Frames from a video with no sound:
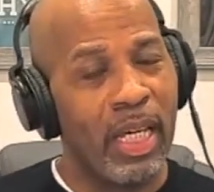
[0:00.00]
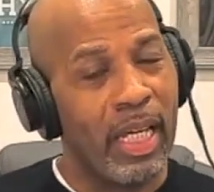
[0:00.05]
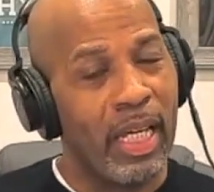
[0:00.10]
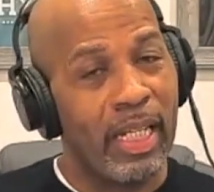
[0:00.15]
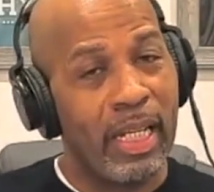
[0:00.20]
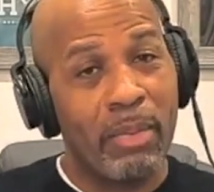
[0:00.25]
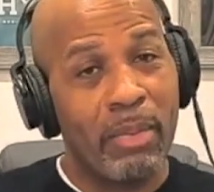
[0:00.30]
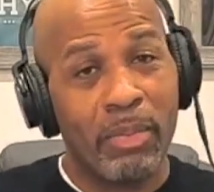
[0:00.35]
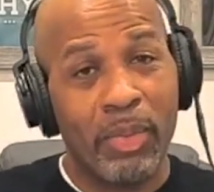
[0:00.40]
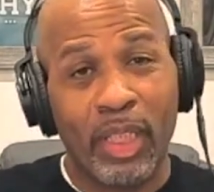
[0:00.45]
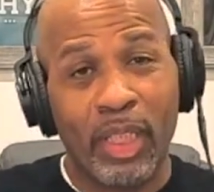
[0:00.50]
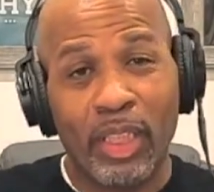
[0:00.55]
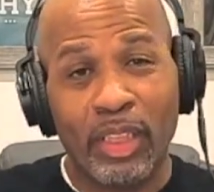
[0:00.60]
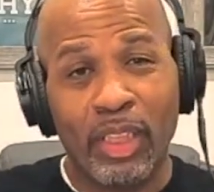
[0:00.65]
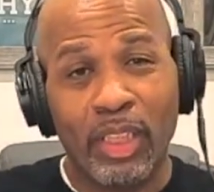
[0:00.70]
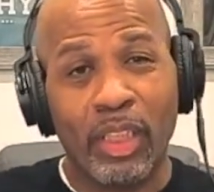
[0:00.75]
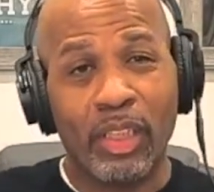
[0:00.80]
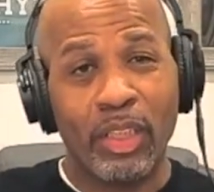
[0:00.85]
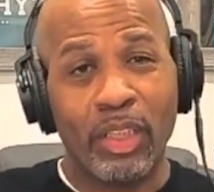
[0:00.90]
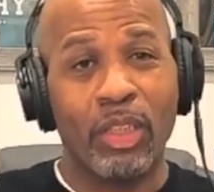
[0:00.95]
And I'm bringing
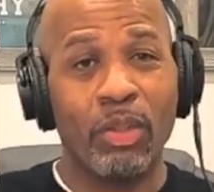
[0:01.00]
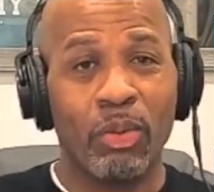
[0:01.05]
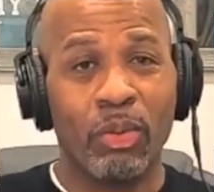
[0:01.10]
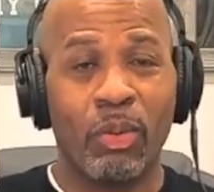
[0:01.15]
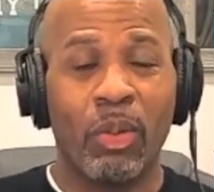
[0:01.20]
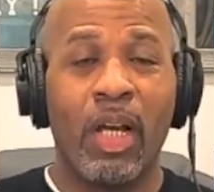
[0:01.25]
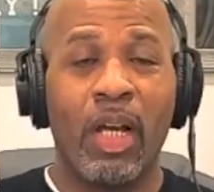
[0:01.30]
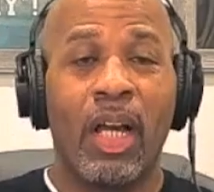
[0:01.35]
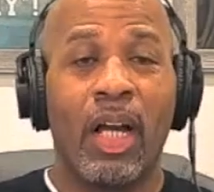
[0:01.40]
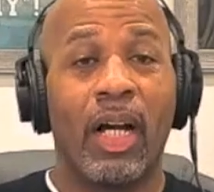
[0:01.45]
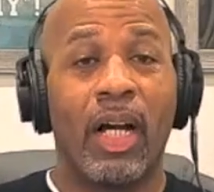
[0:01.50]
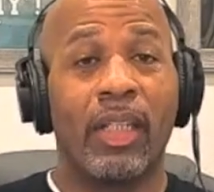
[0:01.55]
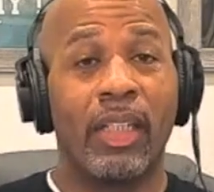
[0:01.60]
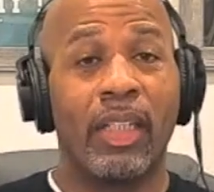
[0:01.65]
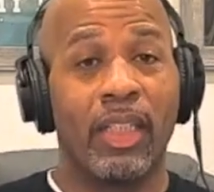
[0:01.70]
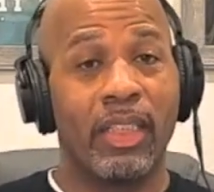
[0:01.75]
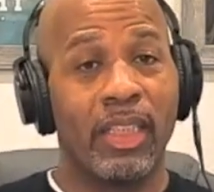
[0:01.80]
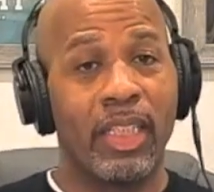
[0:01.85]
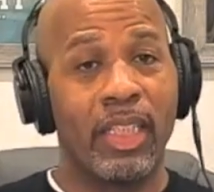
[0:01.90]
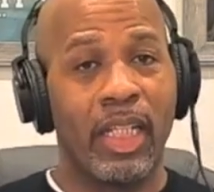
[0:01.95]
to you
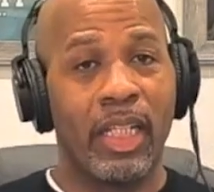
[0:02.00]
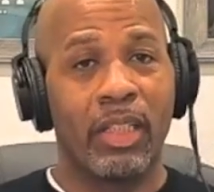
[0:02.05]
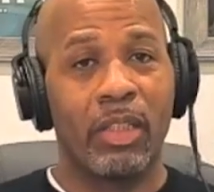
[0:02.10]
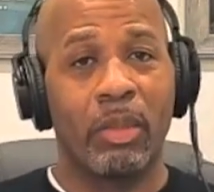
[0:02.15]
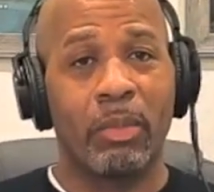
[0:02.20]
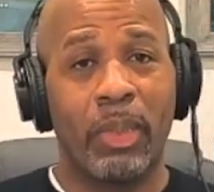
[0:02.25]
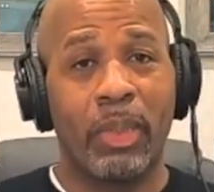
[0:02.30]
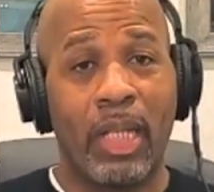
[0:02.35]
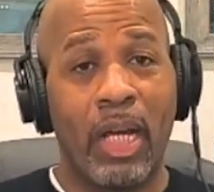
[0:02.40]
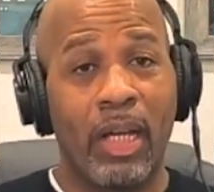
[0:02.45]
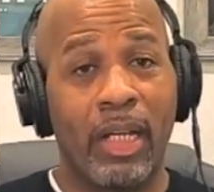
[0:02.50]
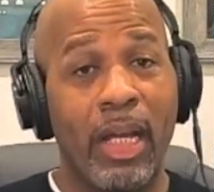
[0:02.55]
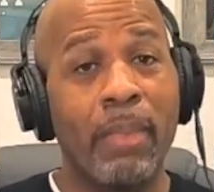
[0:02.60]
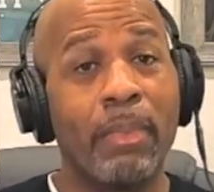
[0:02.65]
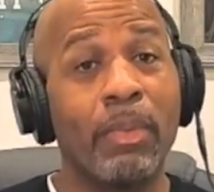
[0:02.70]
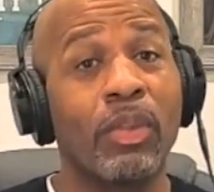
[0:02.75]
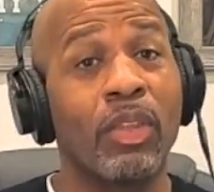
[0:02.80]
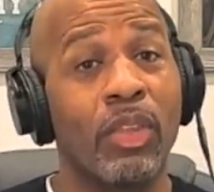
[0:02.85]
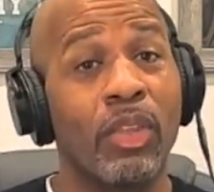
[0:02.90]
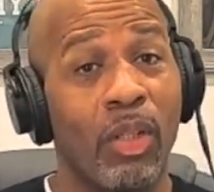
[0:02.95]
another Kick Your Butt Out
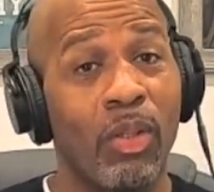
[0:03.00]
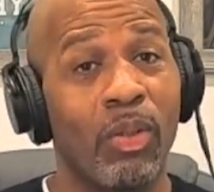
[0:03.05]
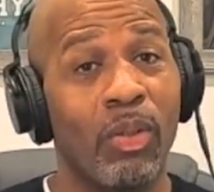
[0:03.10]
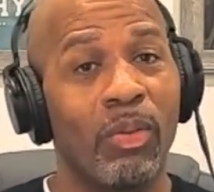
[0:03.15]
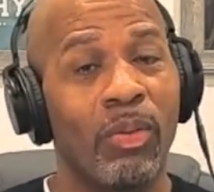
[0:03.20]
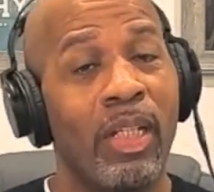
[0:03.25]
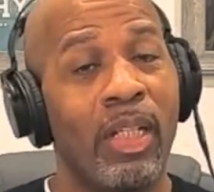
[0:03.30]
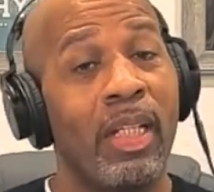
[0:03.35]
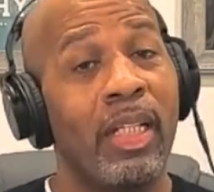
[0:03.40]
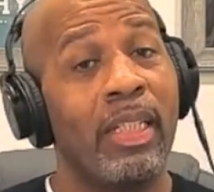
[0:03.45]
episode.